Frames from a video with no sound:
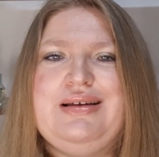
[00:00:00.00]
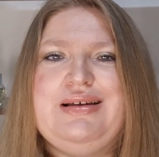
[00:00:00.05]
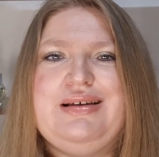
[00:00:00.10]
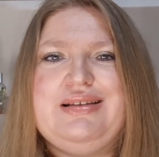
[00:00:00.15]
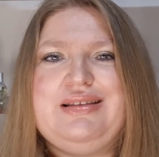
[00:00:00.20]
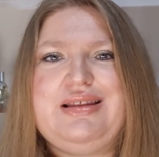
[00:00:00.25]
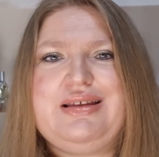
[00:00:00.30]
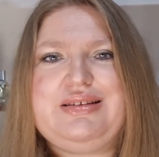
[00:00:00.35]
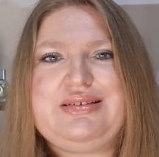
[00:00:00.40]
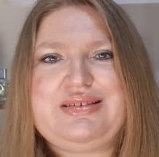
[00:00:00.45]

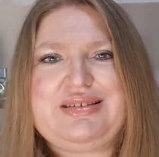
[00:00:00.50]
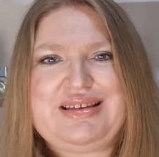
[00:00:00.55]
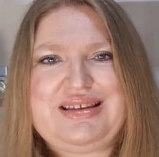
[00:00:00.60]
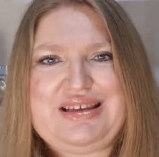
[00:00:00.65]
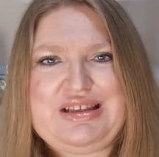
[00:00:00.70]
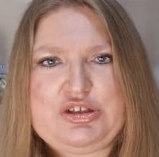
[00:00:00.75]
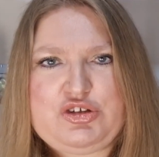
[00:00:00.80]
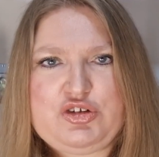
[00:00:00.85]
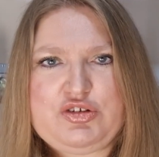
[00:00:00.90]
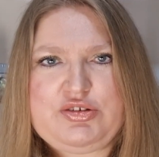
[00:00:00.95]
less
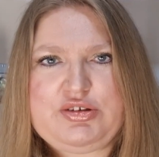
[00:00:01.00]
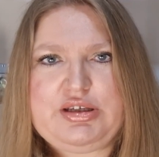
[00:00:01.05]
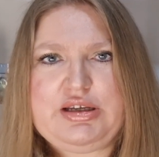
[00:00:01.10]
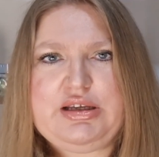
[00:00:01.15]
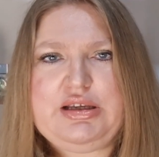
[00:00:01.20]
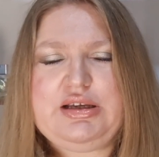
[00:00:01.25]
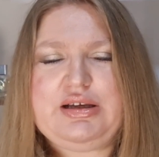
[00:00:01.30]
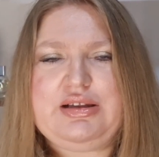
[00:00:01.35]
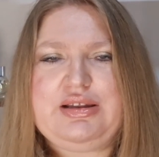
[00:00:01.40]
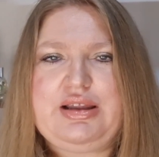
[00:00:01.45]

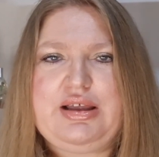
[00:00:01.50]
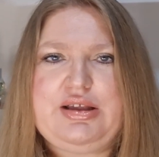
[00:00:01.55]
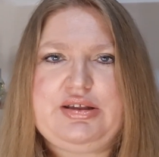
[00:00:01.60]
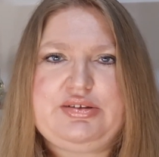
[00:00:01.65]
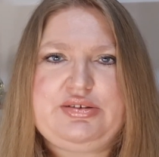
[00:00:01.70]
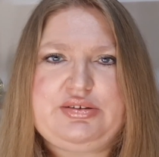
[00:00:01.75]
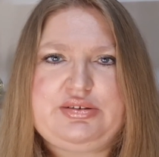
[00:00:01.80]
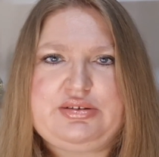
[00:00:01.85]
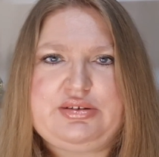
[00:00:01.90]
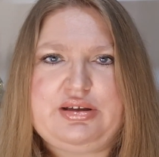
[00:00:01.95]
interesting,
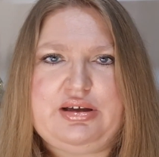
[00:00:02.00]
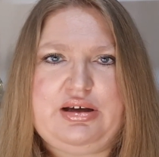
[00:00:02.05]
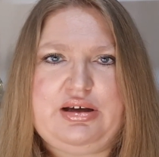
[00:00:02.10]
less